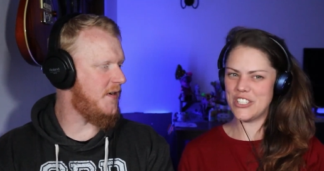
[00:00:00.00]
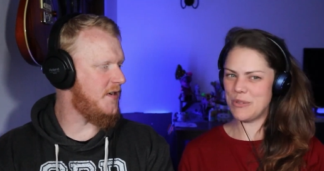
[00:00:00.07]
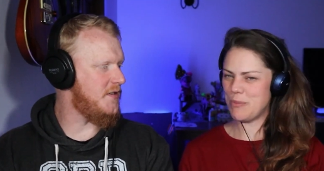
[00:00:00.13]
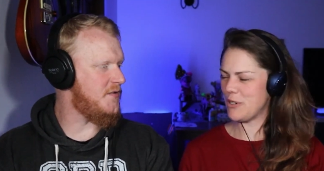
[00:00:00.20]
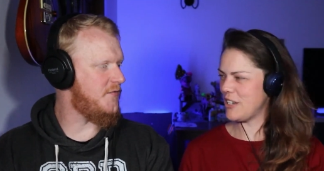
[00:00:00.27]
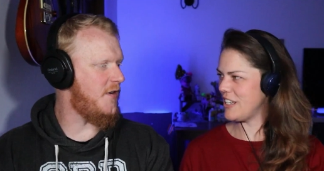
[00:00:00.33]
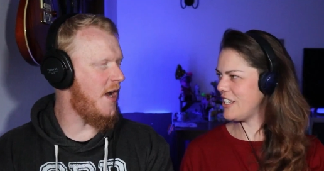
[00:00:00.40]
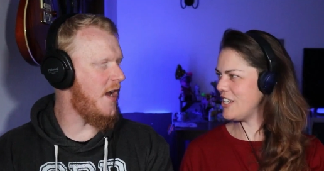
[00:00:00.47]
Speaker 1: you
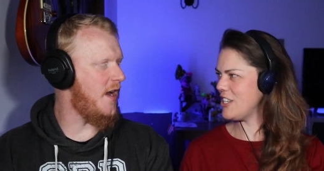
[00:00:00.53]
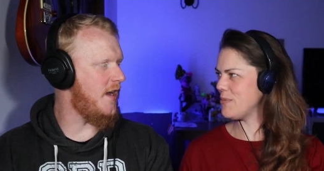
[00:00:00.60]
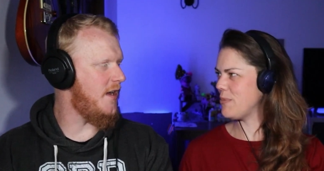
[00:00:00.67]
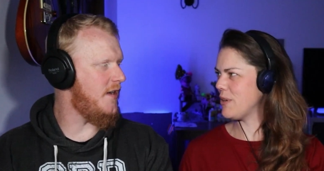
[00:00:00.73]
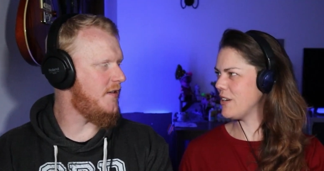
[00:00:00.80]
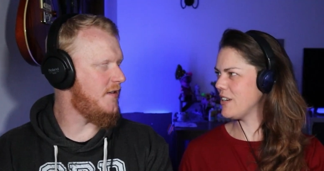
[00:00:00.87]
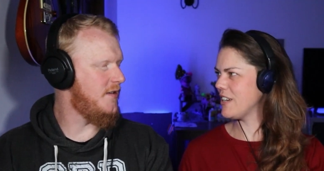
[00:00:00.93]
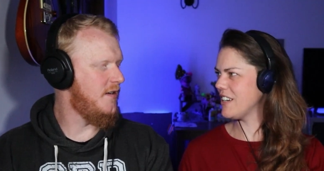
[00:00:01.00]
put it in
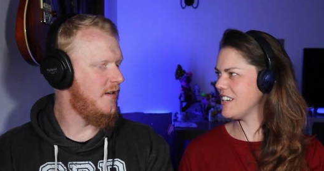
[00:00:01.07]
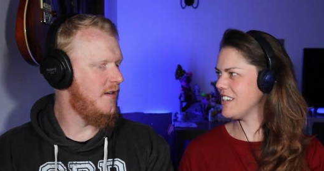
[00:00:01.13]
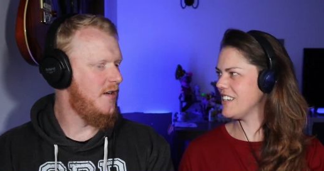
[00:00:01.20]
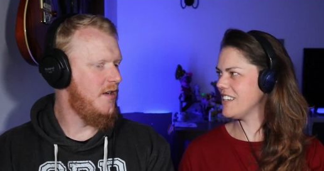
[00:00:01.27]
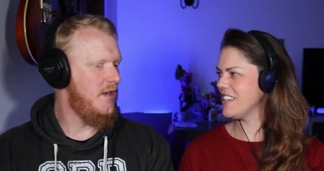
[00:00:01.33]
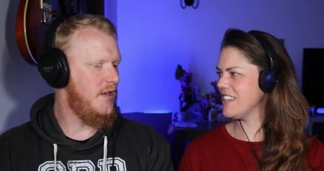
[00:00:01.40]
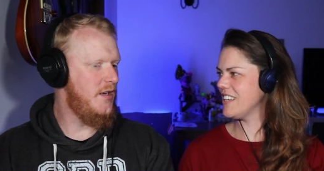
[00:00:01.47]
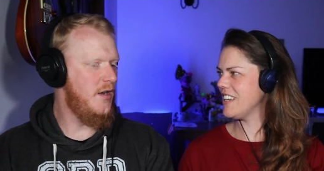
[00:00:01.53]
your
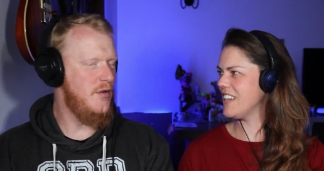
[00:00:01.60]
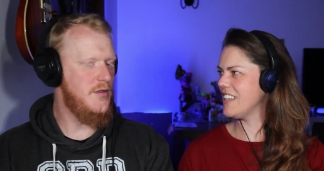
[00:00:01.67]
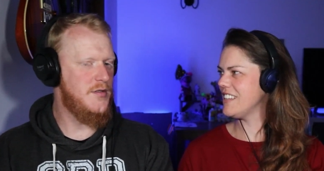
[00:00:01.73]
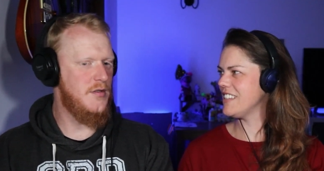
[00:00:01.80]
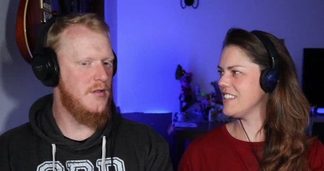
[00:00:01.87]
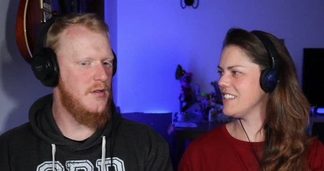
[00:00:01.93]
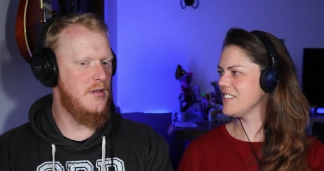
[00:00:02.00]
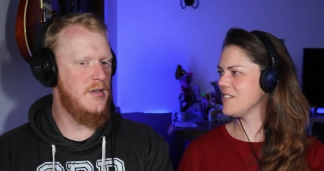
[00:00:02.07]
pocket?
Speaker 2: You know
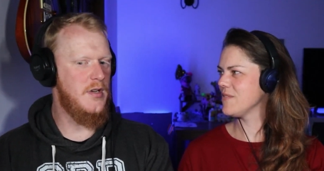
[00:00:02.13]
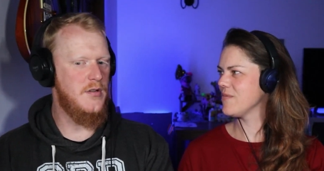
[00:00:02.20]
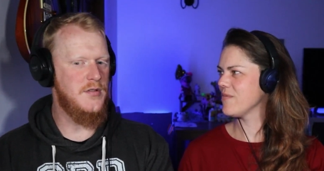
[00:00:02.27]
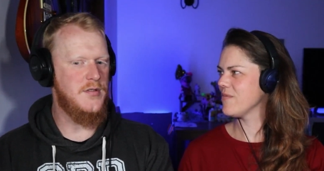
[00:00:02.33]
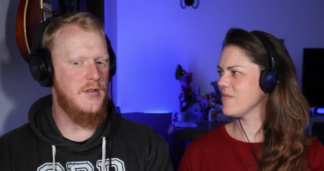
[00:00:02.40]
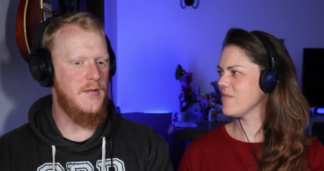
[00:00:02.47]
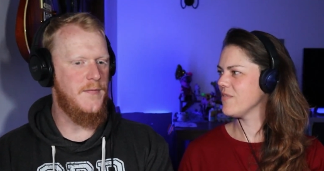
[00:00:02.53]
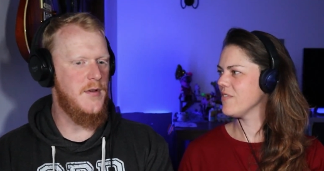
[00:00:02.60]
who's done, you know
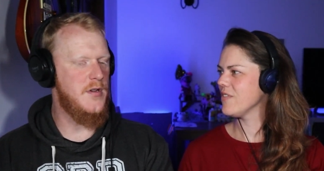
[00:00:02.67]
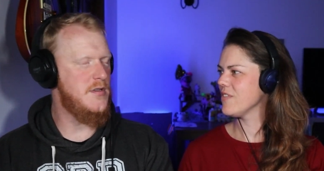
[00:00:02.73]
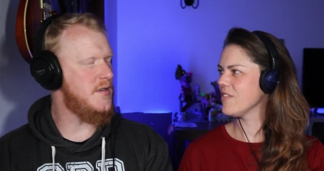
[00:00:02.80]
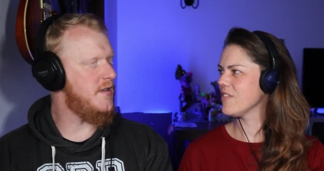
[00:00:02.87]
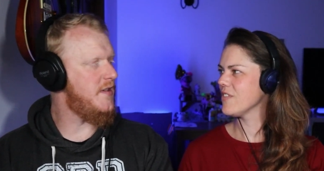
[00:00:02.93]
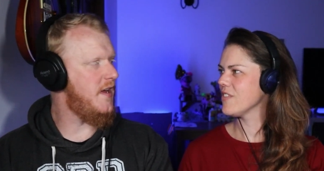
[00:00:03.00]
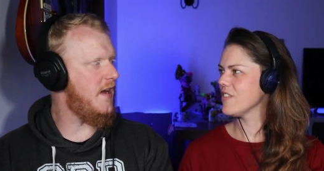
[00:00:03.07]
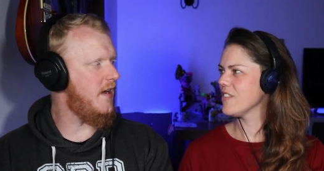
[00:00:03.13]
who's done a
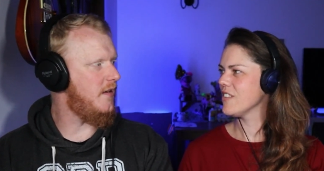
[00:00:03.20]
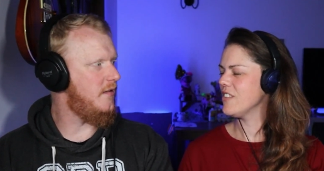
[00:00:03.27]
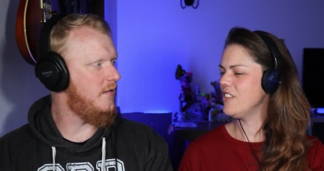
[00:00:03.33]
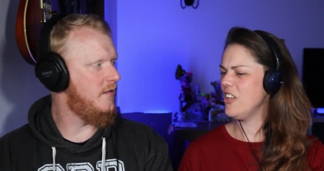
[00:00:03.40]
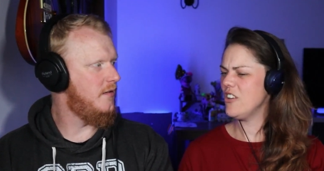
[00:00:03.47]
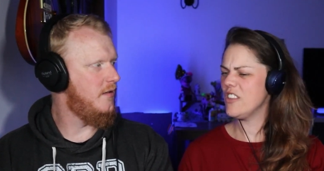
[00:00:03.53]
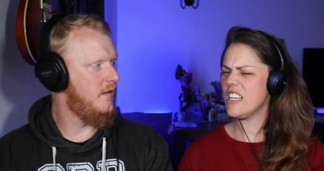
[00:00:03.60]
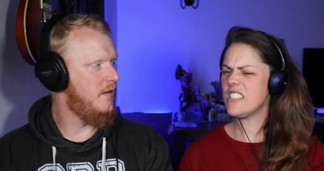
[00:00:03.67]
version of
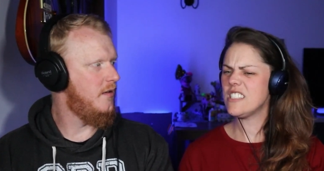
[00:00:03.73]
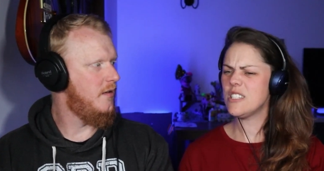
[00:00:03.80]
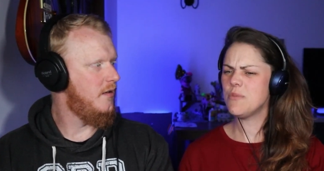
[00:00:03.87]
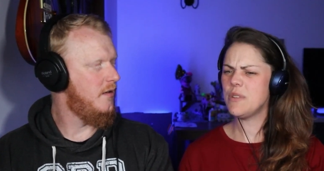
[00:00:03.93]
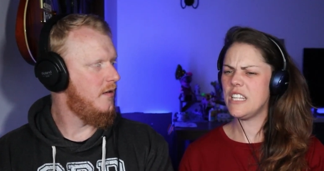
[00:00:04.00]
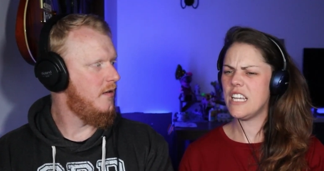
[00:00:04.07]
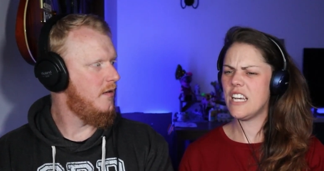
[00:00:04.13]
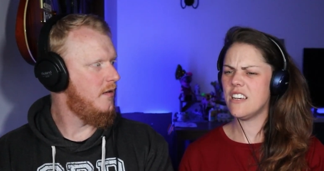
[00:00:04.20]
that?
Speaker 1: No, that's
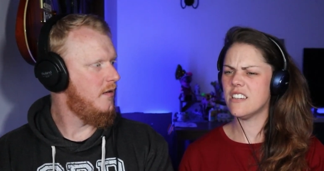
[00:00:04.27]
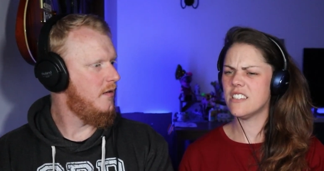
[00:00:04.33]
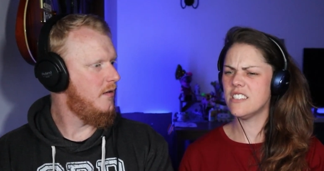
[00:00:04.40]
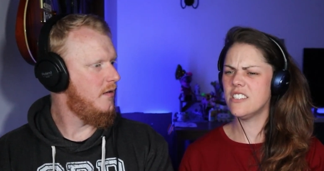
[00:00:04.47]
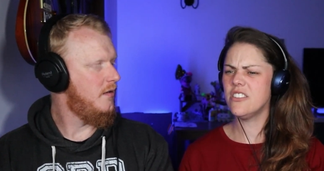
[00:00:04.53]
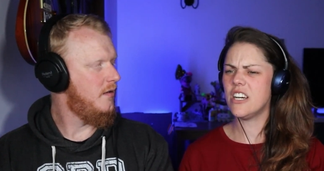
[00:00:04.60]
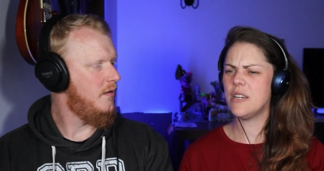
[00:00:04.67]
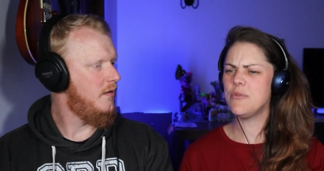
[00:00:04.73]
somebody
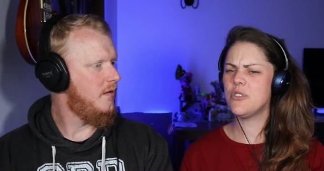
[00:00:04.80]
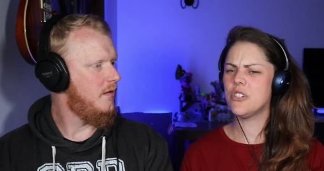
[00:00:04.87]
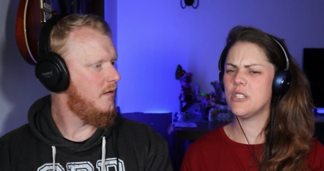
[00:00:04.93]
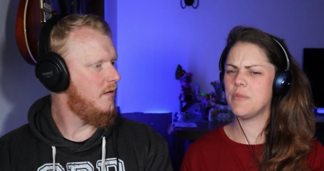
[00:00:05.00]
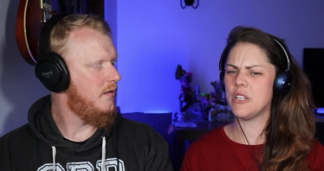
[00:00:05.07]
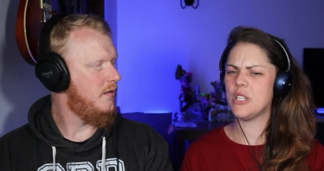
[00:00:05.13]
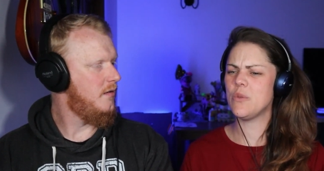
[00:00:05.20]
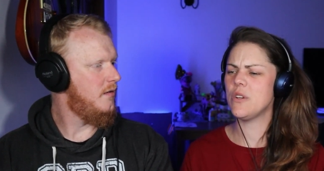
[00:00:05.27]
else. No, I'm
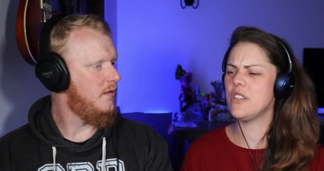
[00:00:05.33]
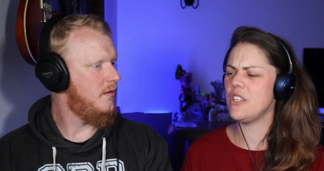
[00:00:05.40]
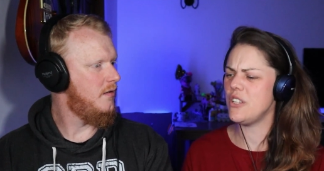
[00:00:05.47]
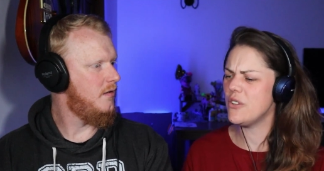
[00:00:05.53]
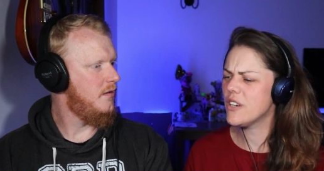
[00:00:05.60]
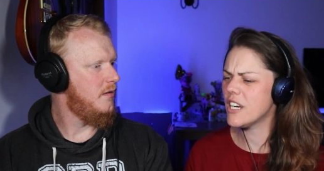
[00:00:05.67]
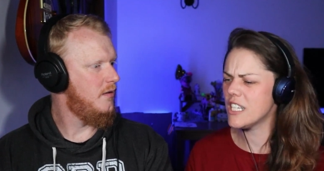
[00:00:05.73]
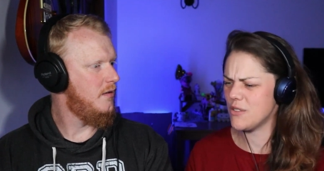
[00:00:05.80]
talking about the one that
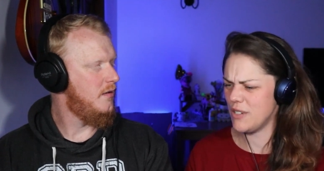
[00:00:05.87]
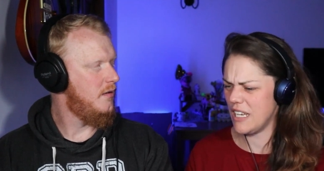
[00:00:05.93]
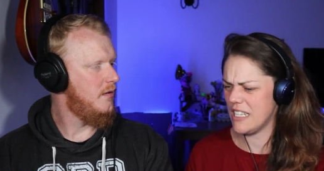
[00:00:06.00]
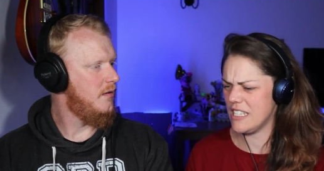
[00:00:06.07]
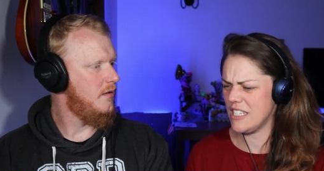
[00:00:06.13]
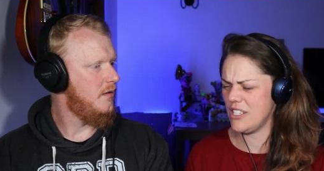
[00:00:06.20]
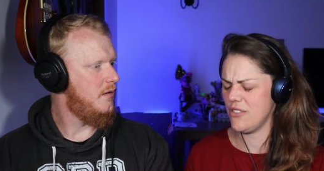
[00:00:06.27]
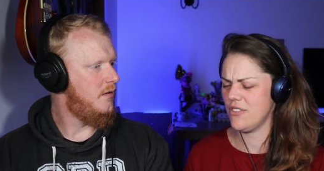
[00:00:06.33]
you guys
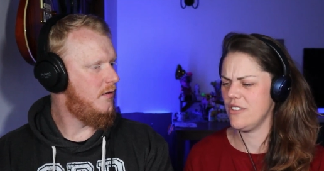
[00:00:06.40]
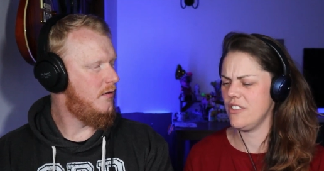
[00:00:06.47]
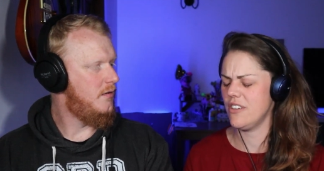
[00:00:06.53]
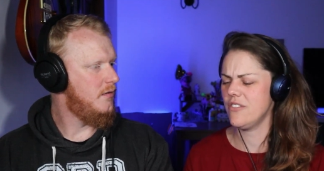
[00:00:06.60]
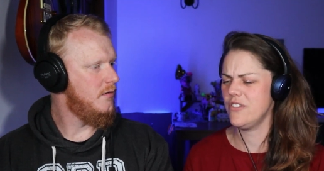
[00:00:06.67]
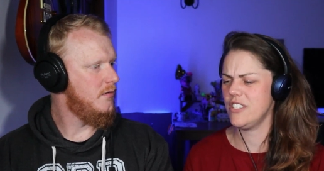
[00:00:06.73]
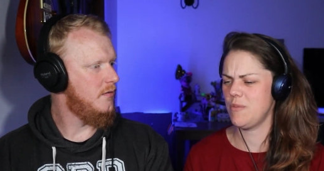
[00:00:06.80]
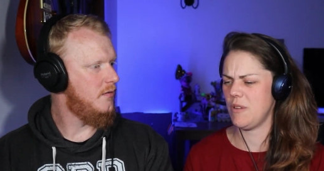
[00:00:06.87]
reacted to on the
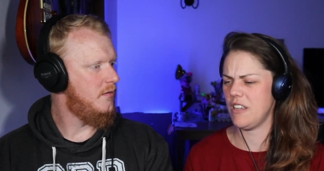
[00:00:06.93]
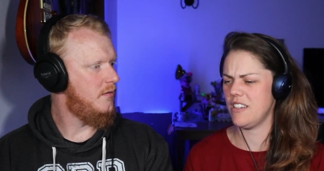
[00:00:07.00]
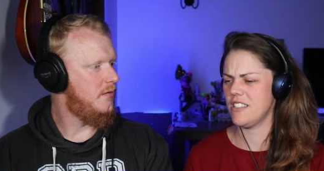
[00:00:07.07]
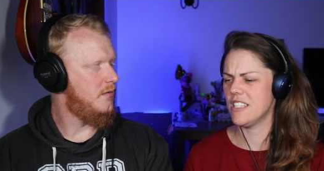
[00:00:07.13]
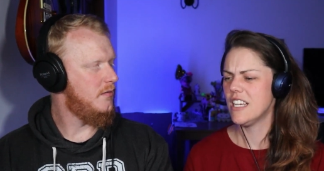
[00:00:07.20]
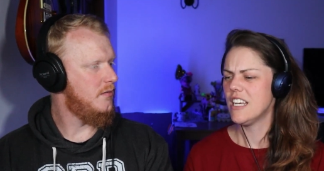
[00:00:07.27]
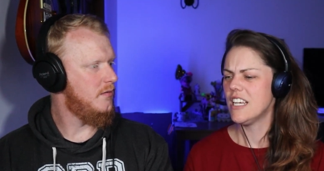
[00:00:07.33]
Office Blokes,